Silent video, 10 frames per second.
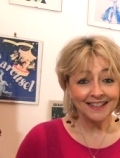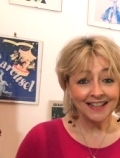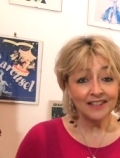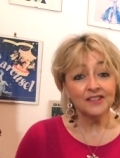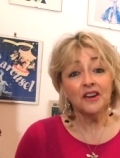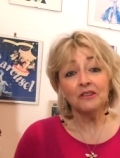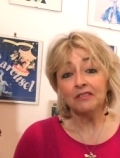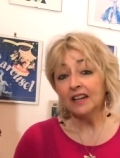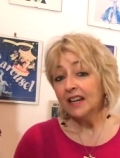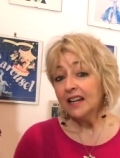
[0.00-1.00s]
And so,
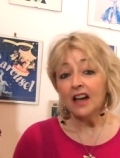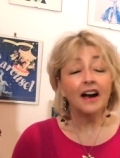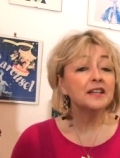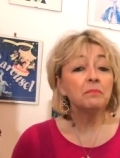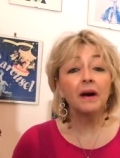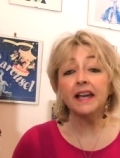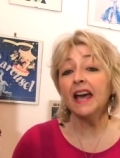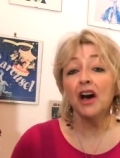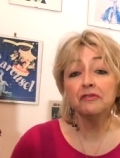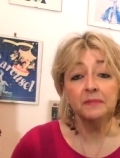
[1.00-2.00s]
guided by
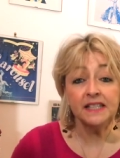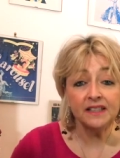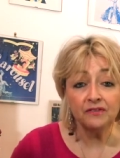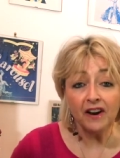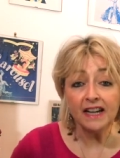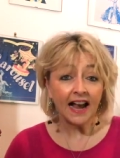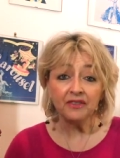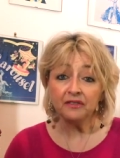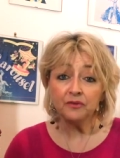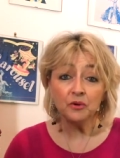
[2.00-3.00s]
Kaufman's advice
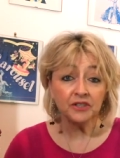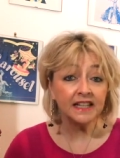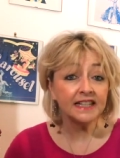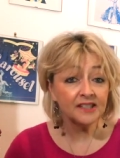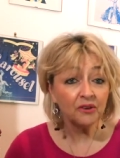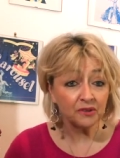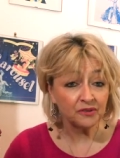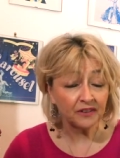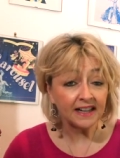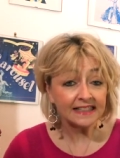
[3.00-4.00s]
and the fourteen songs
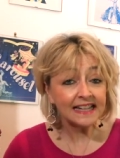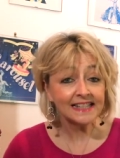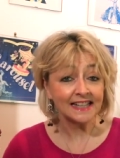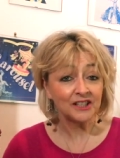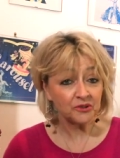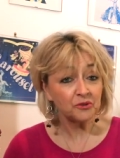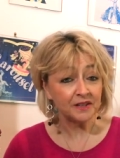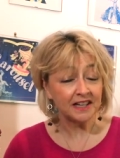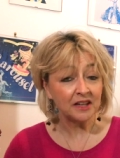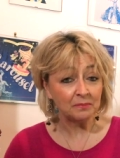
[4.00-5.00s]
Frank Loesser had
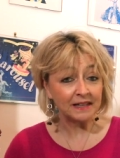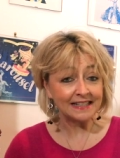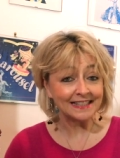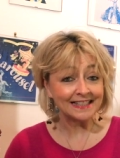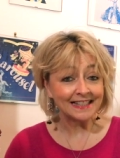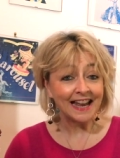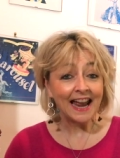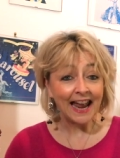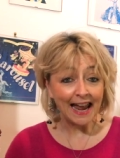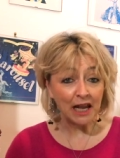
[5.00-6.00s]
already completed,
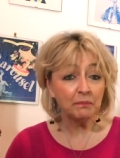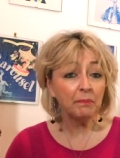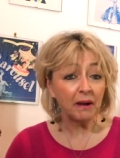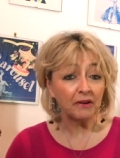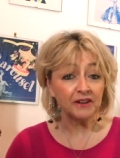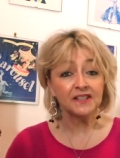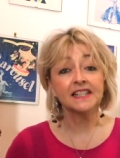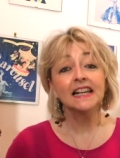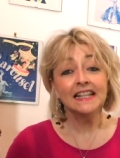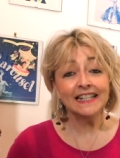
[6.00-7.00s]
Abe
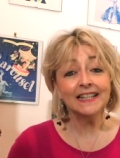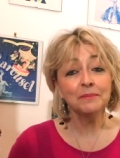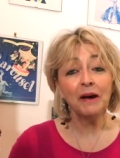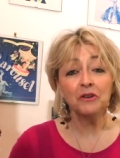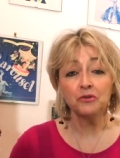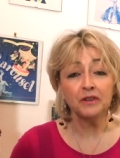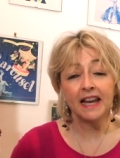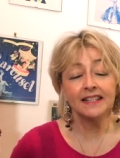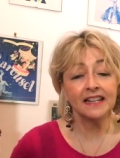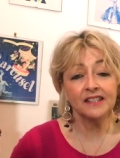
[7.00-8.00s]
Burrows set about
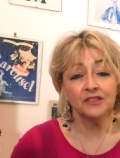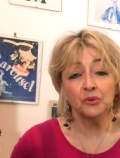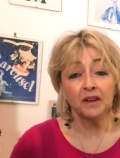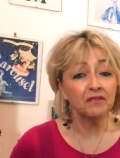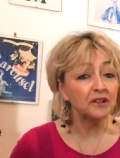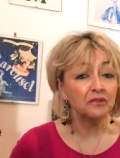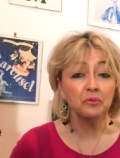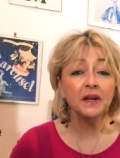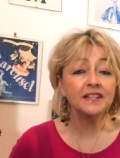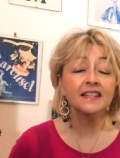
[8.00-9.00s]
creating a story full of
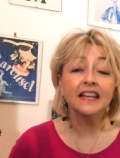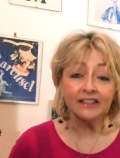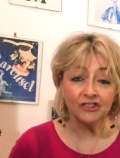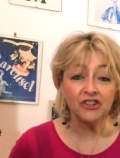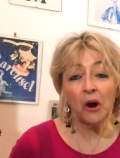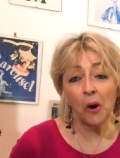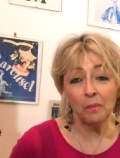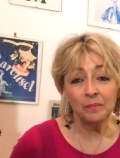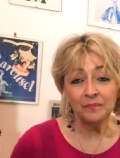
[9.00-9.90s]
wit and charm.